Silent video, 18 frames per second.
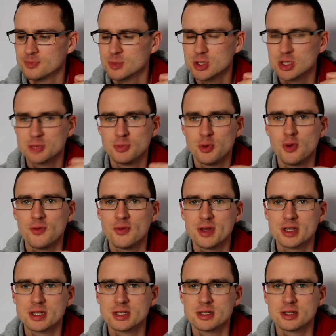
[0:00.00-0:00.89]

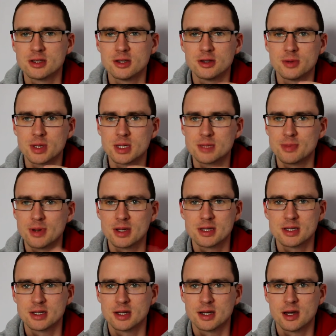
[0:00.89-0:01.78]
smoothness that you
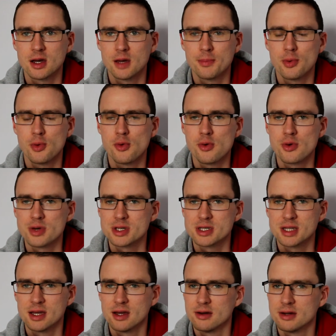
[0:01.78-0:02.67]
expect in a porter or a
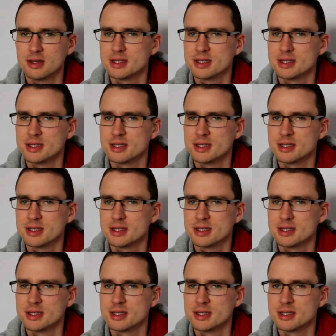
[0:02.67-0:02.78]
stout.